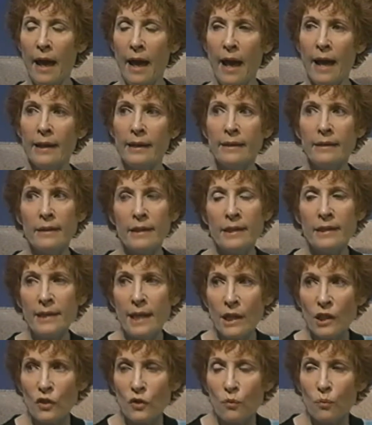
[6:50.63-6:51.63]
And it
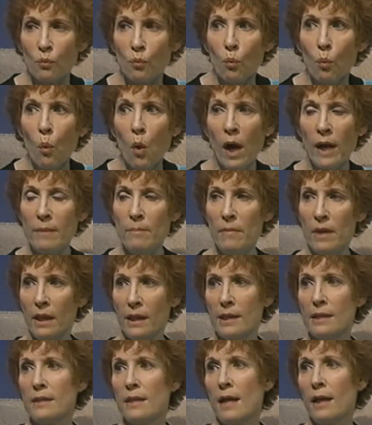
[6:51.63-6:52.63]
takes 1
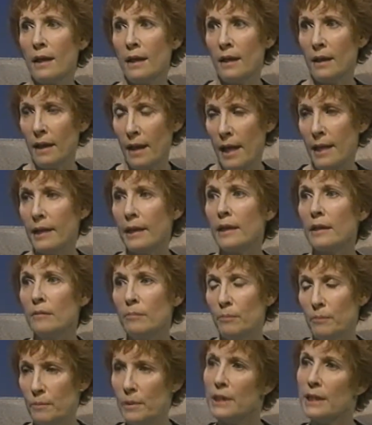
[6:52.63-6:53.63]
millisecond, and it
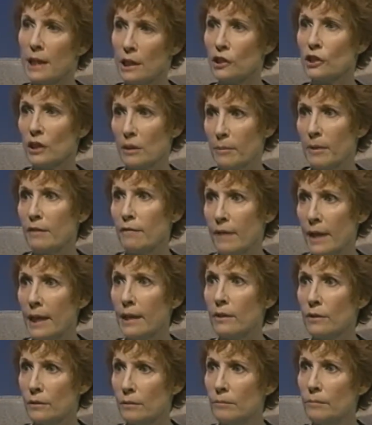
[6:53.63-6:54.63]
can potentially be
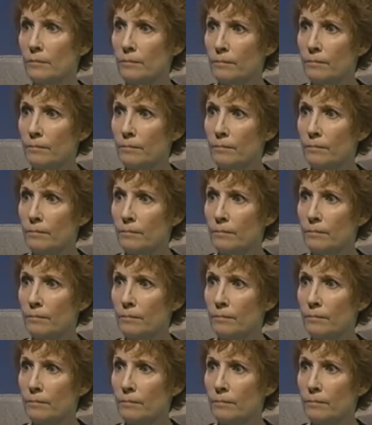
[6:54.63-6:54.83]
fatal.